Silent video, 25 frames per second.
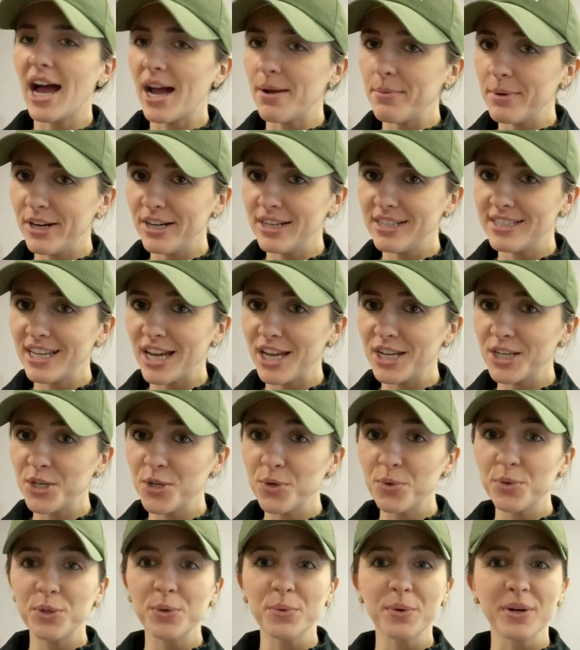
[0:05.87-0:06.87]
I'm here to tell
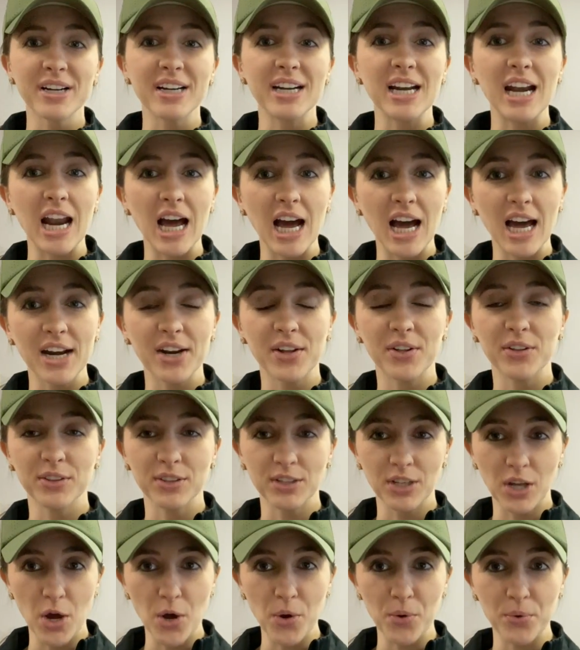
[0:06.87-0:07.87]
you, you are not
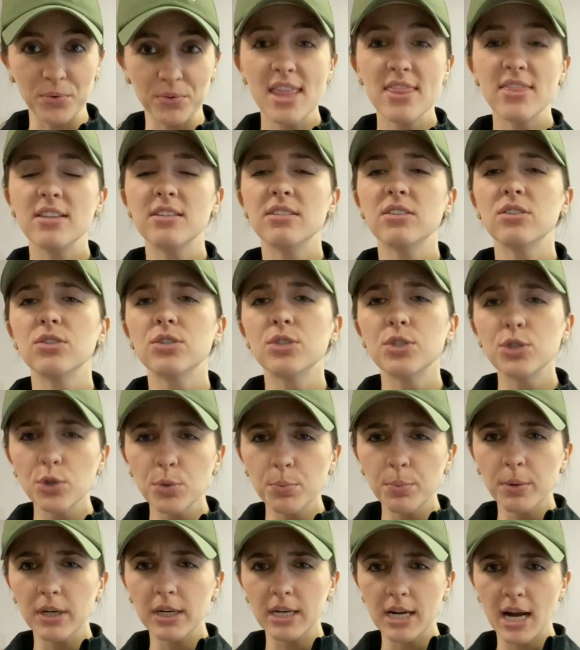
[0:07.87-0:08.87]
alone. This is
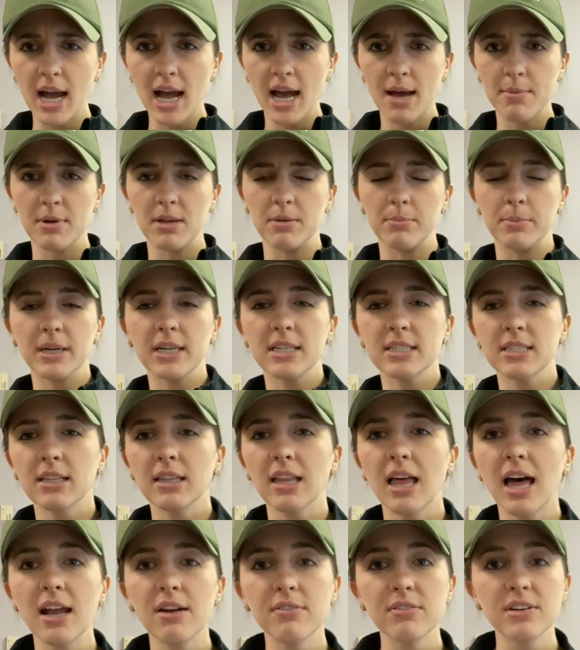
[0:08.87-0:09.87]
super common because a
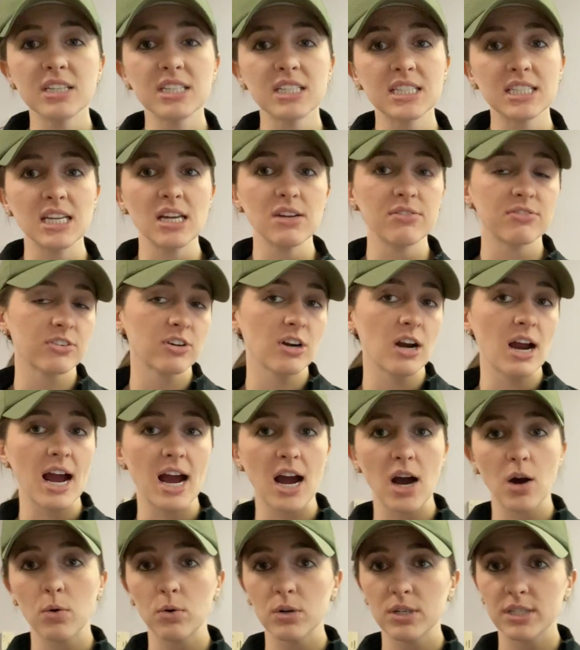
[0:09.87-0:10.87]
lot of us sit for
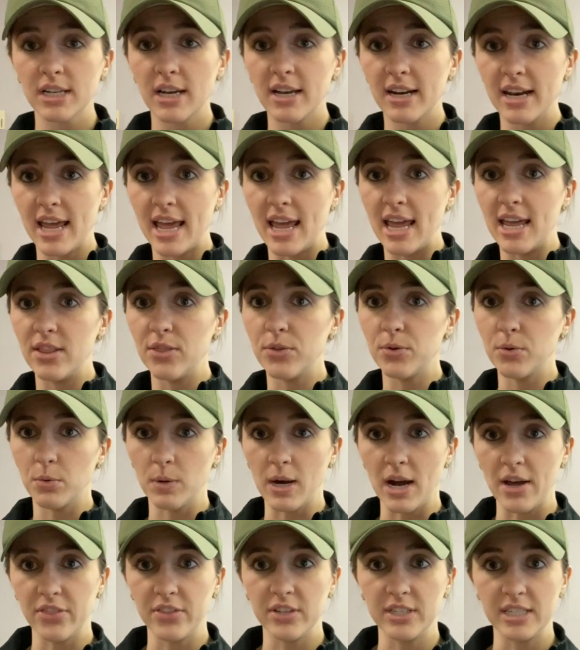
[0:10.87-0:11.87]
hours on end
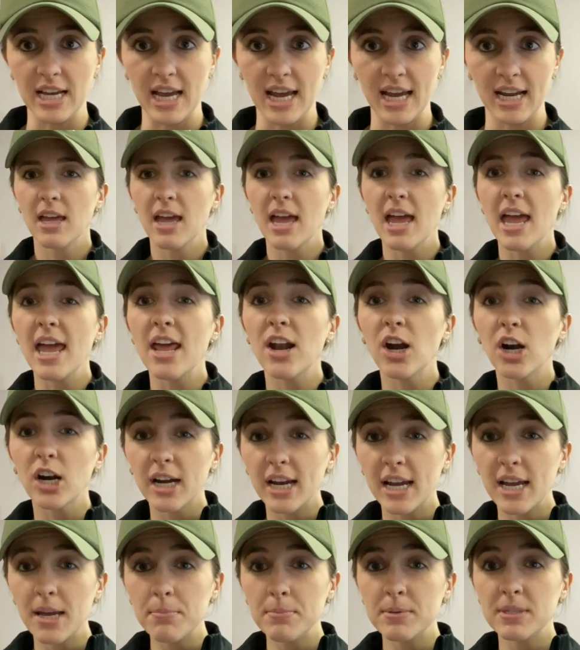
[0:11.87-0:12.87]
throughout the day, and our
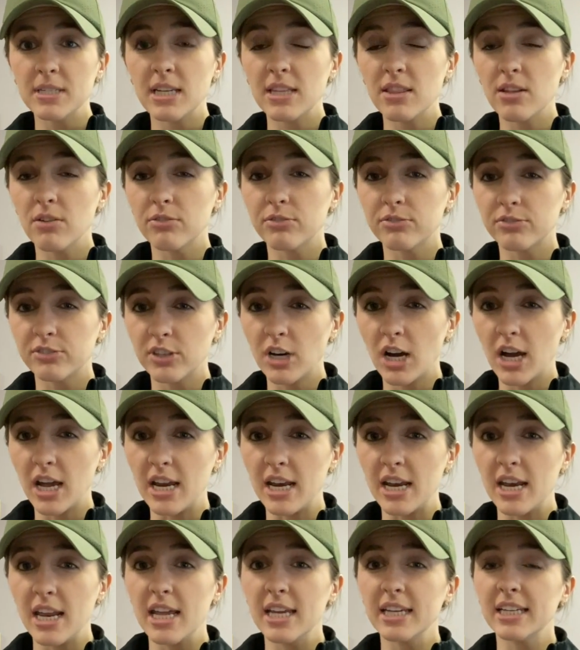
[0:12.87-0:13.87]
hips in the
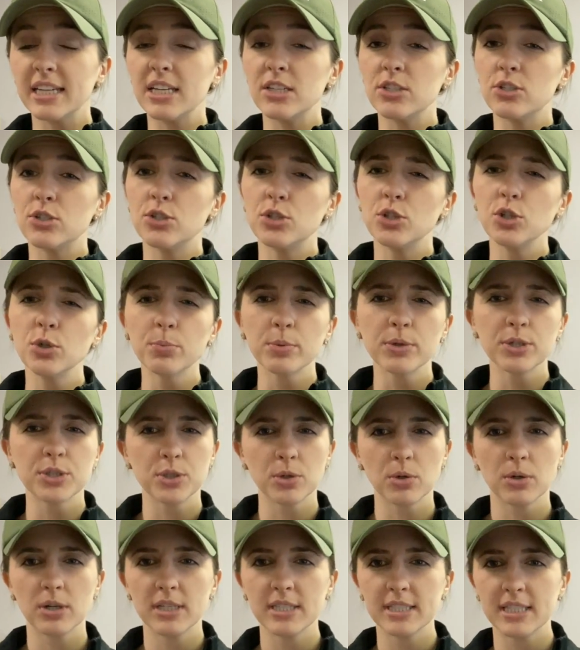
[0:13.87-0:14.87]
front get super
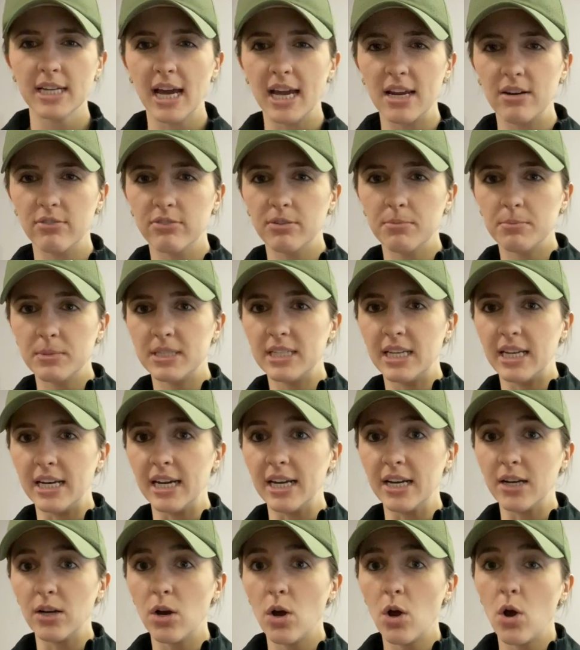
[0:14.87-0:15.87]
short and tight from
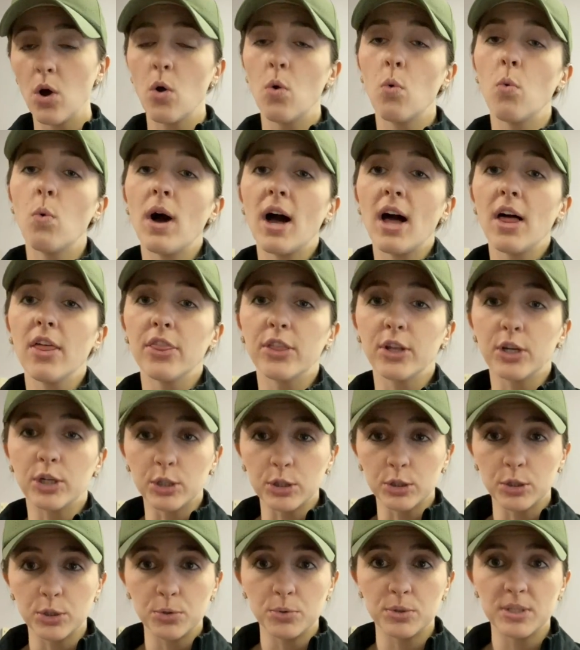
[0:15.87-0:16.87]
sitting, while the
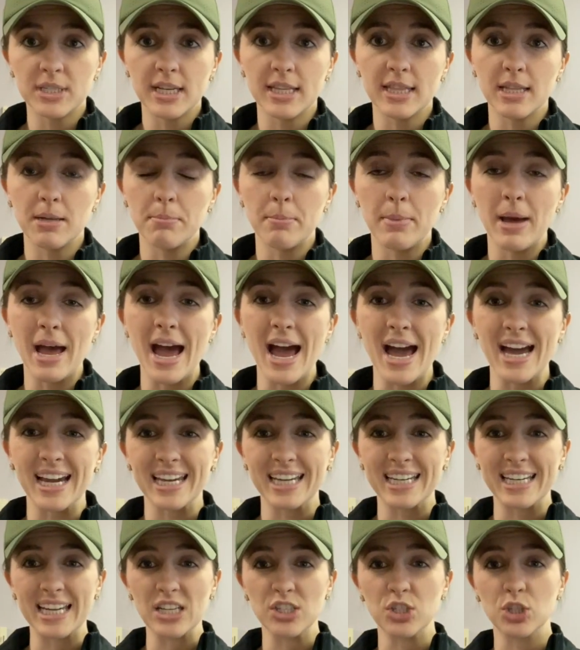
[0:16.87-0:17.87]
glutes in the
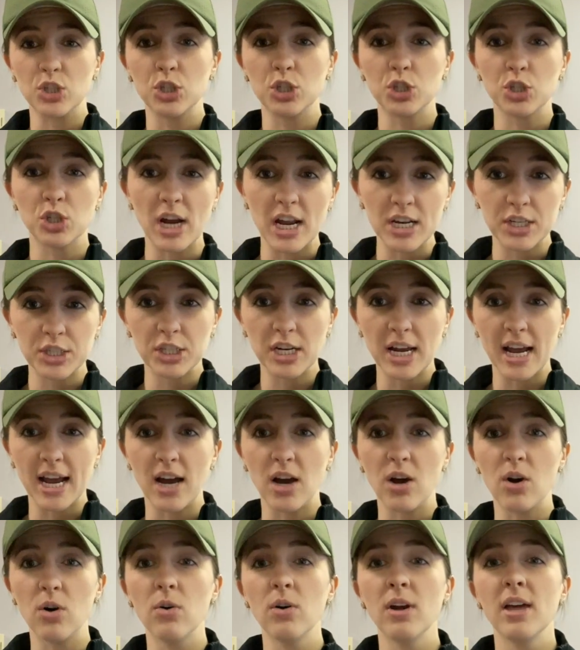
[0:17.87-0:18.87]
back get stretched
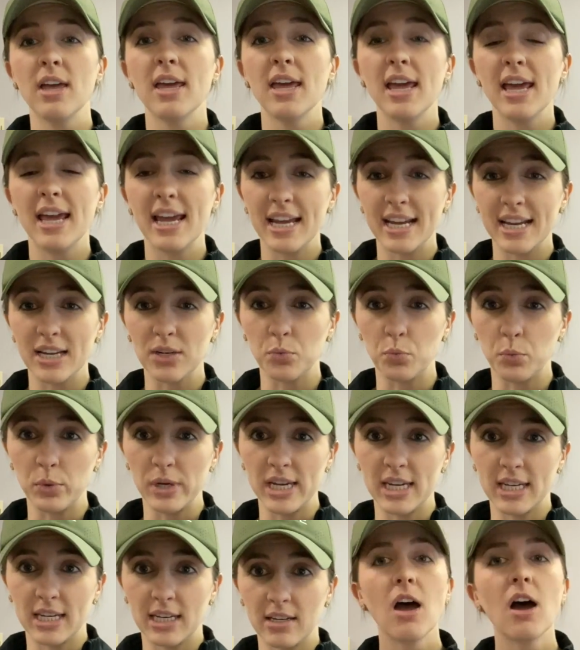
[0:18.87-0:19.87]
out and
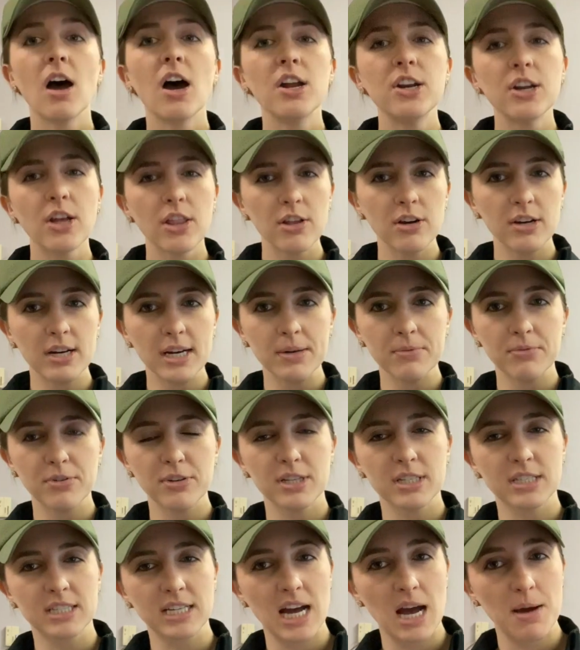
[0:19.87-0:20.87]
weak. Another name
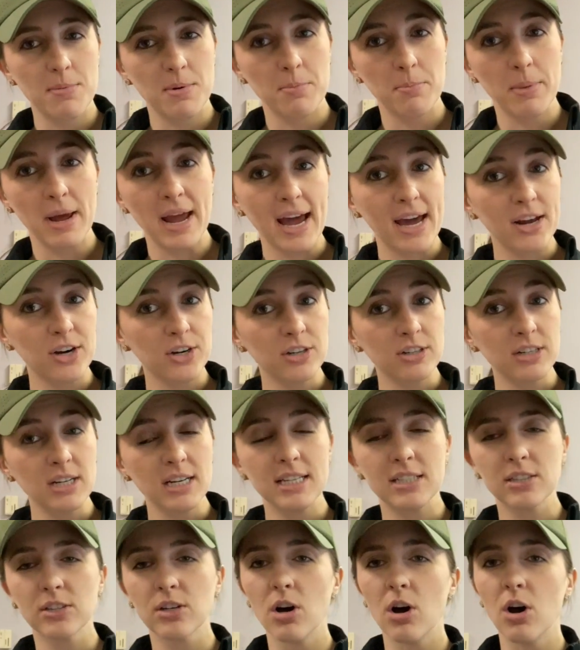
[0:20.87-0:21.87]
for this common pattern,
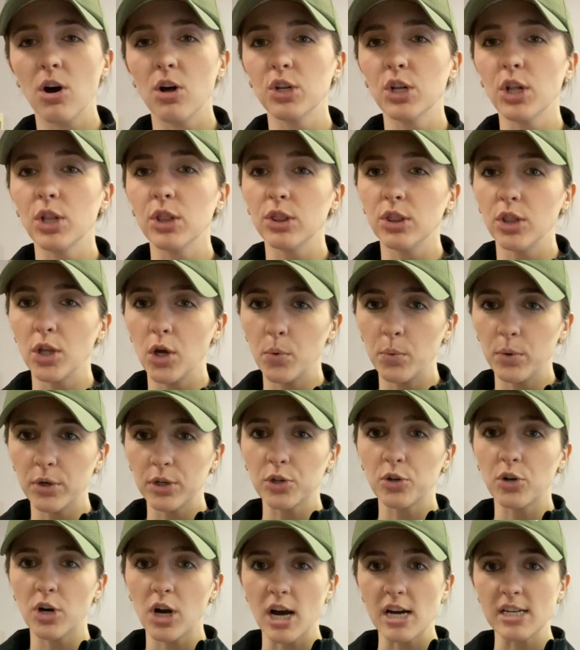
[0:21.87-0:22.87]
it's called
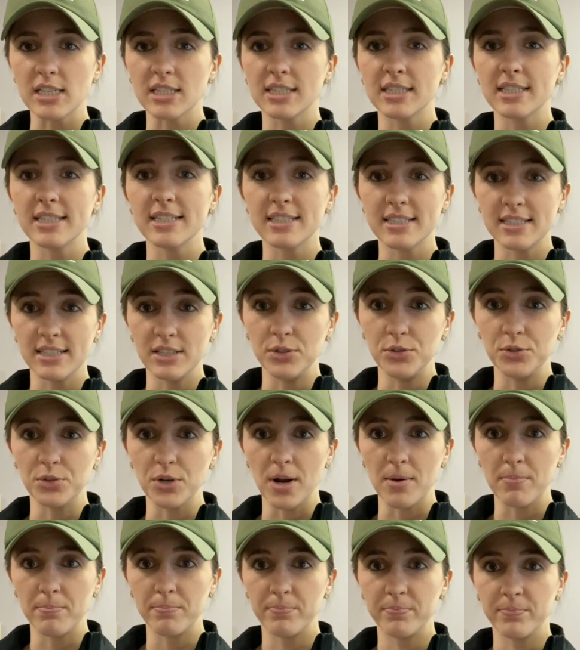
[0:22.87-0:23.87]
lower cross
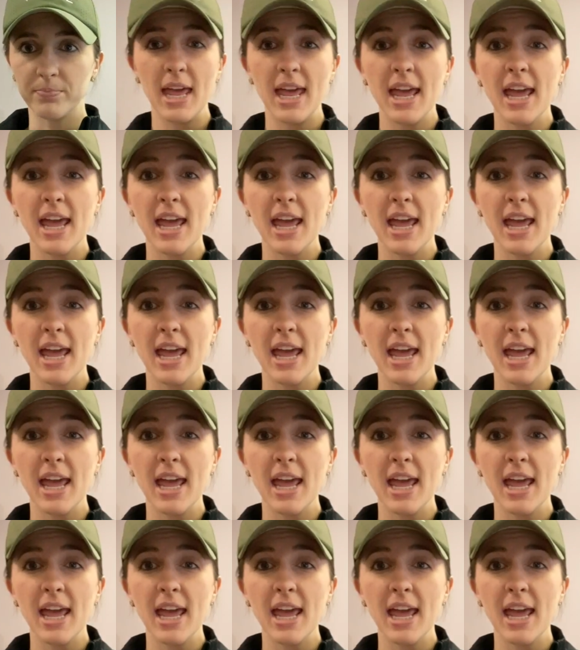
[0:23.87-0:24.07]
syndrome.